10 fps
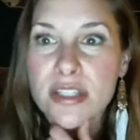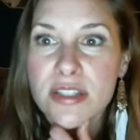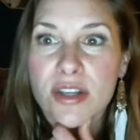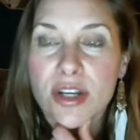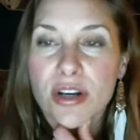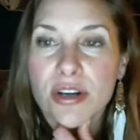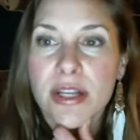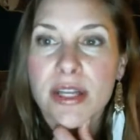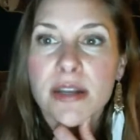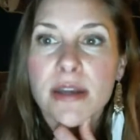has occurred
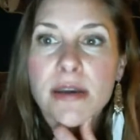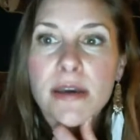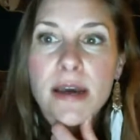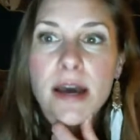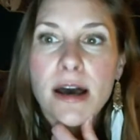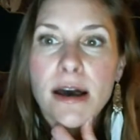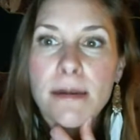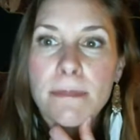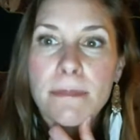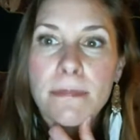in,
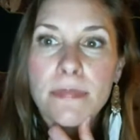I'm